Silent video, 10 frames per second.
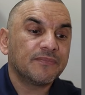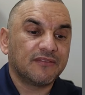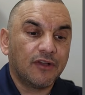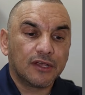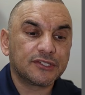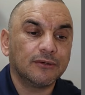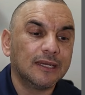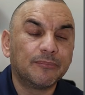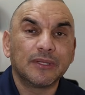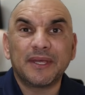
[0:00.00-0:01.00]
They've also
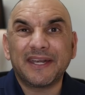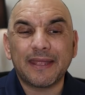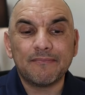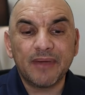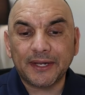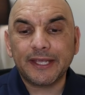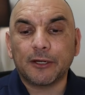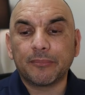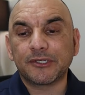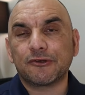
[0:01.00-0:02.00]
implemented a
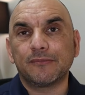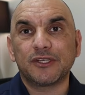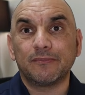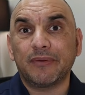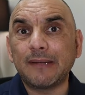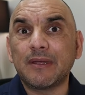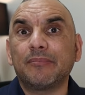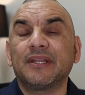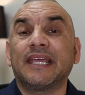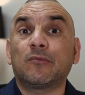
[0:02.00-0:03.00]
Medicare prescription
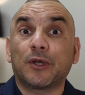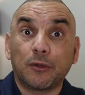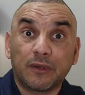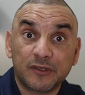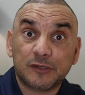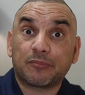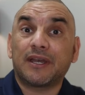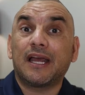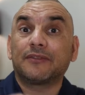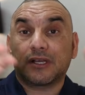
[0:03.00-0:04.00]
payment plan where you can
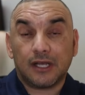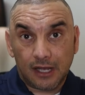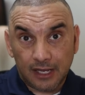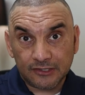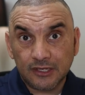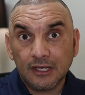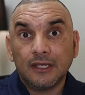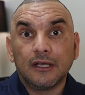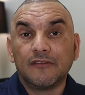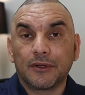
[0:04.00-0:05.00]
spread out the cost
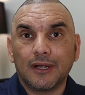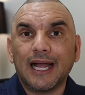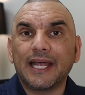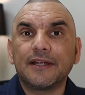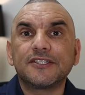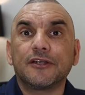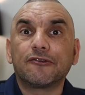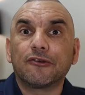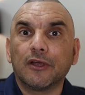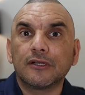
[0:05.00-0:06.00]
of your higher tier
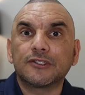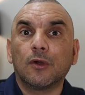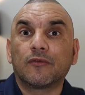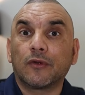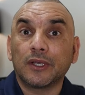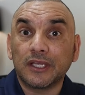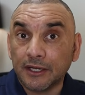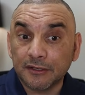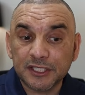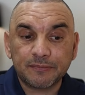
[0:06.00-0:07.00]
drugs over a
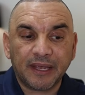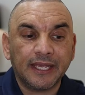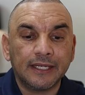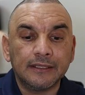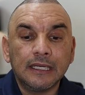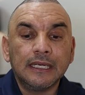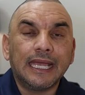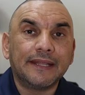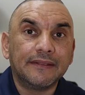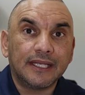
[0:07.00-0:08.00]
year span.
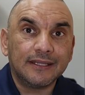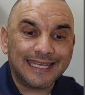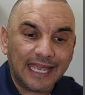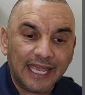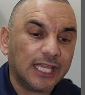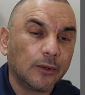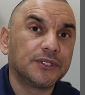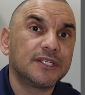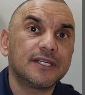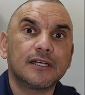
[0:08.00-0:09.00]
And then the annual
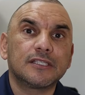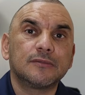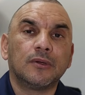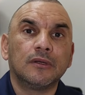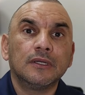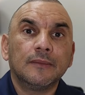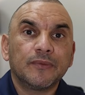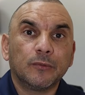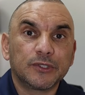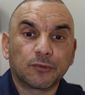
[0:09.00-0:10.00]
deductible
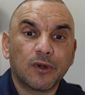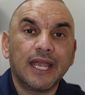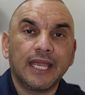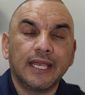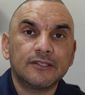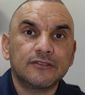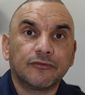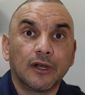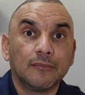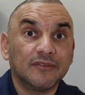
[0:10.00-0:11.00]
was raised
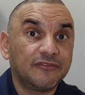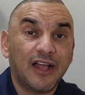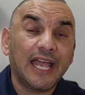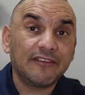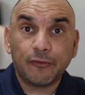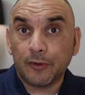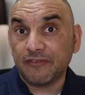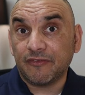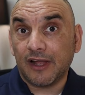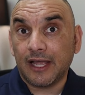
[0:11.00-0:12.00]
from
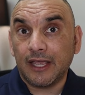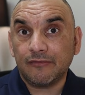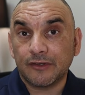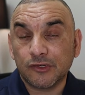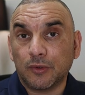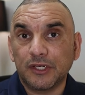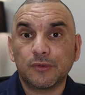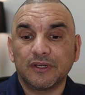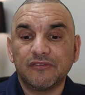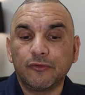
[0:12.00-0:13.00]
$545 in
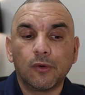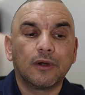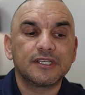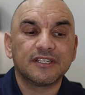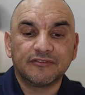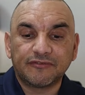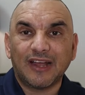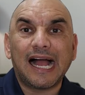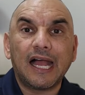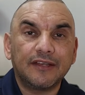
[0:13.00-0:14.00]
2024 to
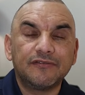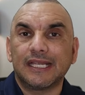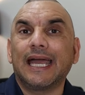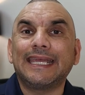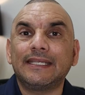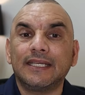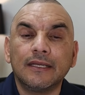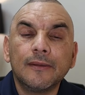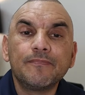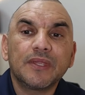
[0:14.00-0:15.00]
$590